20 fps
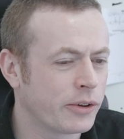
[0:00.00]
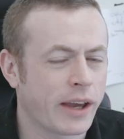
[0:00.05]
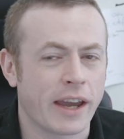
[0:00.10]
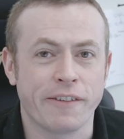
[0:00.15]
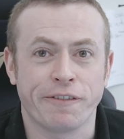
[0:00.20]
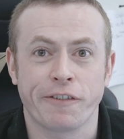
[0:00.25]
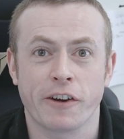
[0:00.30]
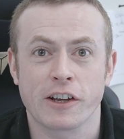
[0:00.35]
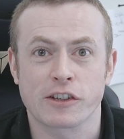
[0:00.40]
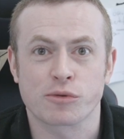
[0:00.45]

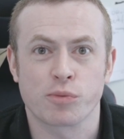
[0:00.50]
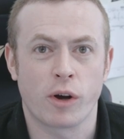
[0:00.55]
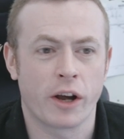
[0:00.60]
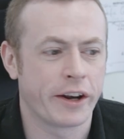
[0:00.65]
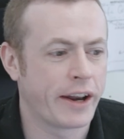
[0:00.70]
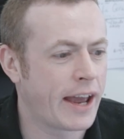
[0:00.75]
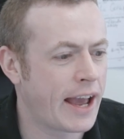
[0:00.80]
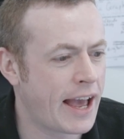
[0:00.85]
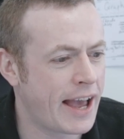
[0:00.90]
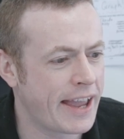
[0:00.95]
Okay, first
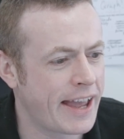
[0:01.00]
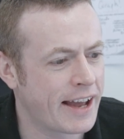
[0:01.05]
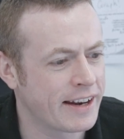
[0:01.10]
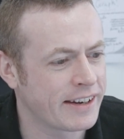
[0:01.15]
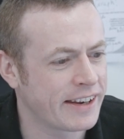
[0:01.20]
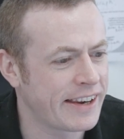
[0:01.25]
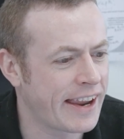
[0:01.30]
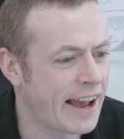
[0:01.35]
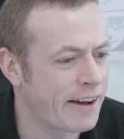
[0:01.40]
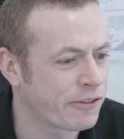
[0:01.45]
one. Hi,
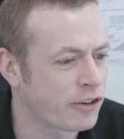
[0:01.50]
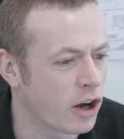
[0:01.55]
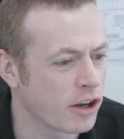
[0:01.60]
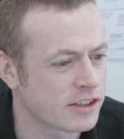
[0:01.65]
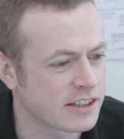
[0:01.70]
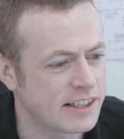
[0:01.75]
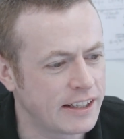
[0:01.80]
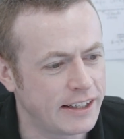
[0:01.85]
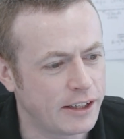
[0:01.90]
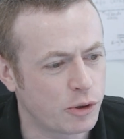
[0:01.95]
Andy. I've got
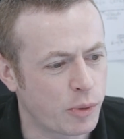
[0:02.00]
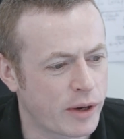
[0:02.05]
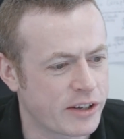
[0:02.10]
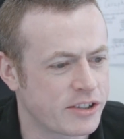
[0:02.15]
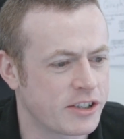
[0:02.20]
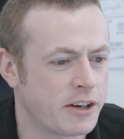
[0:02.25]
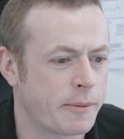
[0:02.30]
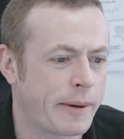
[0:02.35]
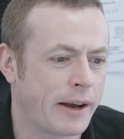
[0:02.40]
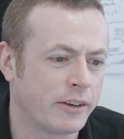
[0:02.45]
a silly
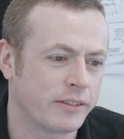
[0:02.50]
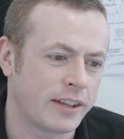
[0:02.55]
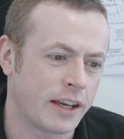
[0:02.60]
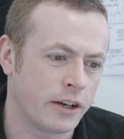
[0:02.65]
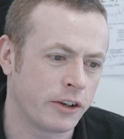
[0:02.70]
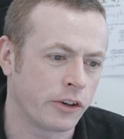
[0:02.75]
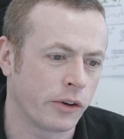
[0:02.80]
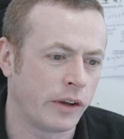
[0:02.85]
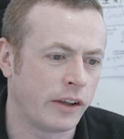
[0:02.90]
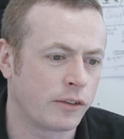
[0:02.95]
question about
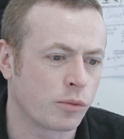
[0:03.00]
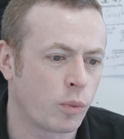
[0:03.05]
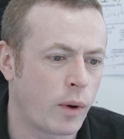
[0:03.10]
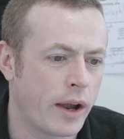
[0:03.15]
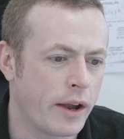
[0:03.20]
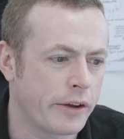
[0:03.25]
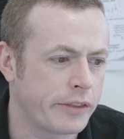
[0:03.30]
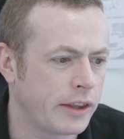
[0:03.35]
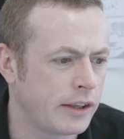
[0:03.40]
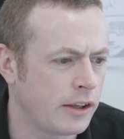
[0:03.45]
tenuguis.
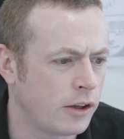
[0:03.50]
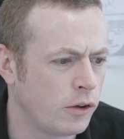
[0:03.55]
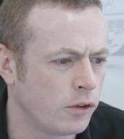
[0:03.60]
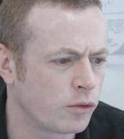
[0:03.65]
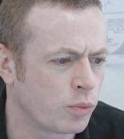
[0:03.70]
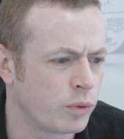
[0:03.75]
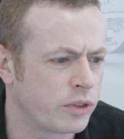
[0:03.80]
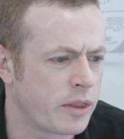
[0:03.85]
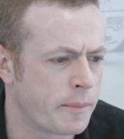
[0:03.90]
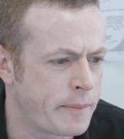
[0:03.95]
Why are they
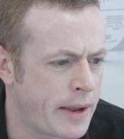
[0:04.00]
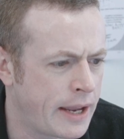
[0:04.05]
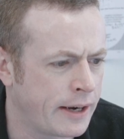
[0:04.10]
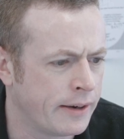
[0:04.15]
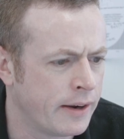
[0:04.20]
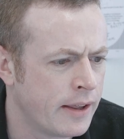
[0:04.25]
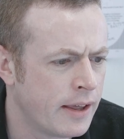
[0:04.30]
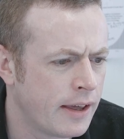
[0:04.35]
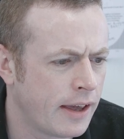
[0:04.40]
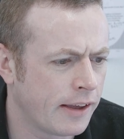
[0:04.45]
used with the
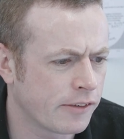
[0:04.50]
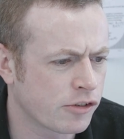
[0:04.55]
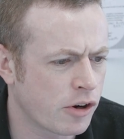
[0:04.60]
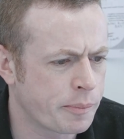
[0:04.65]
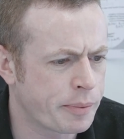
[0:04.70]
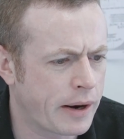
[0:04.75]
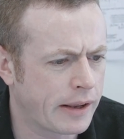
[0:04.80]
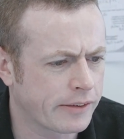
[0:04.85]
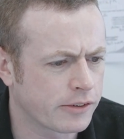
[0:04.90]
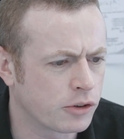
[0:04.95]
men? Is
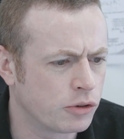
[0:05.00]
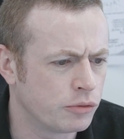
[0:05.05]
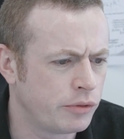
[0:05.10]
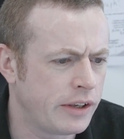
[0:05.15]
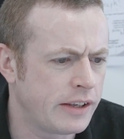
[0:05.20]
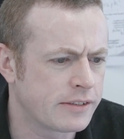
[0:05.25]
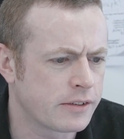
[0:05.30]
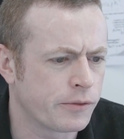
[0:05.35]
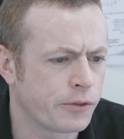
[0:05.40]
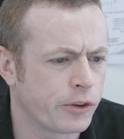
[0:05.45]
there a practical
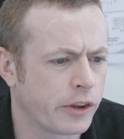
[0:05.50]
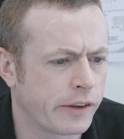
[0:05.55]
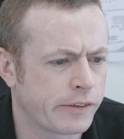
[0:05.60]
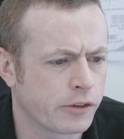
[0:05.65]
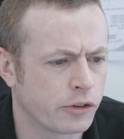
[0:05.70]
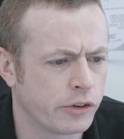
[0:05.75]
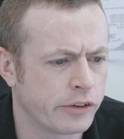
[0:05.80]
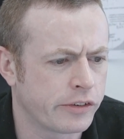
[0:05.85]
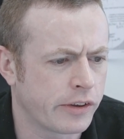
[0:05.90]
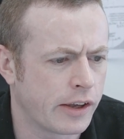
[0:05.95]
reason for
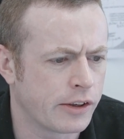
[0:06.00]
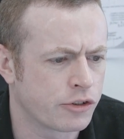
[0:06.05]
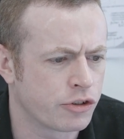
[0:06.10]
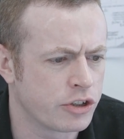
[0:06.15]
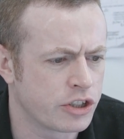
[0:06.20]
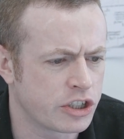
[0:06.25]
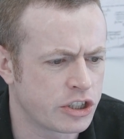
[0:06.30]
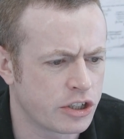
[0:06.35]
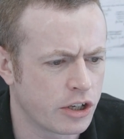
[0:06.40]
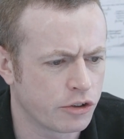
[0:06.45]
this, or is it a
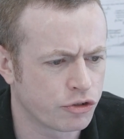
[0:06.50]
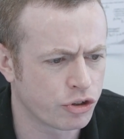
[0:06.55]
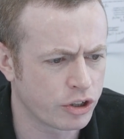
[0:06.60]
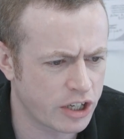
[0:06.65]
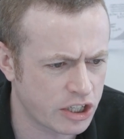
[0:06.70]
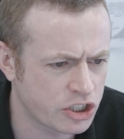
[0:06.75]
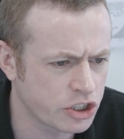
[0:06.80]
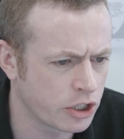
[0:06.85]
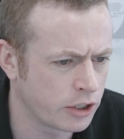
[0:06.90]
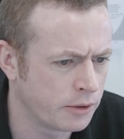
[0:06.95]
tra
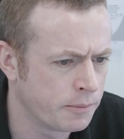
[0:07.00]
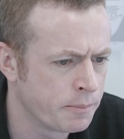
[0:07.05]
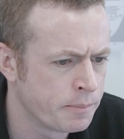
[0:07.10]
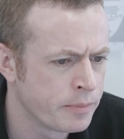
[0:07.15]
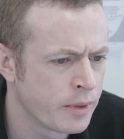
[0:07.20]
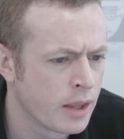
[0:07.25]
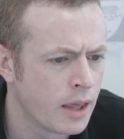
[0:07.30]
tradition?